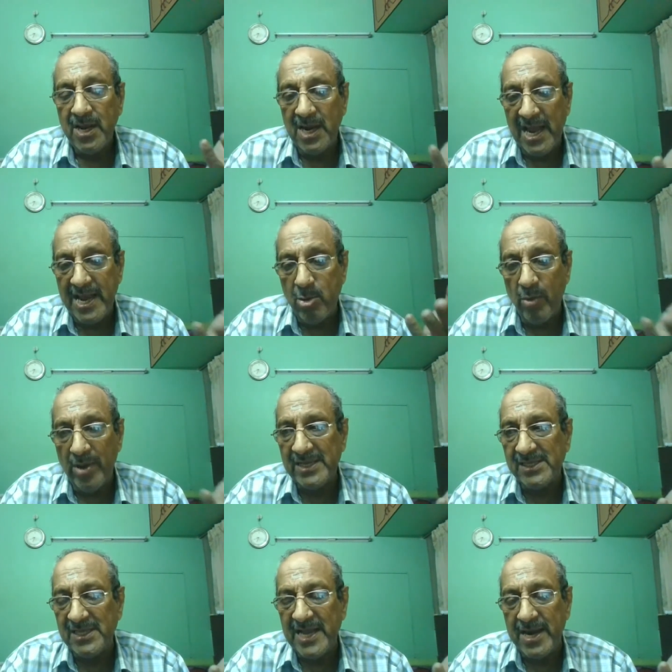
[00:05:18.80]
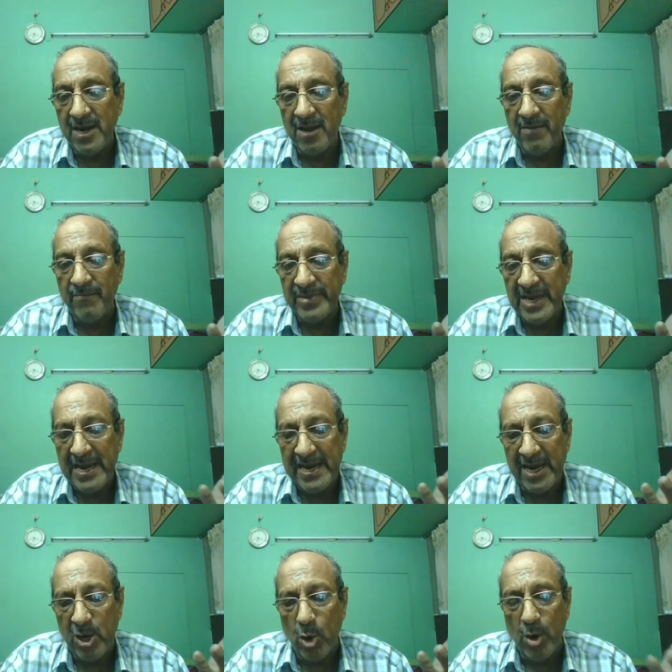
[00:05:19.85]
likewise then
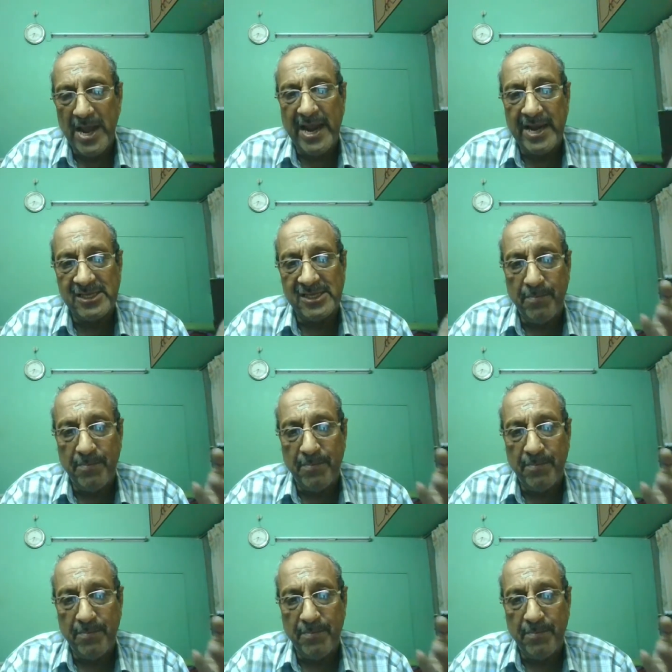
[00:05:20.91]
loan against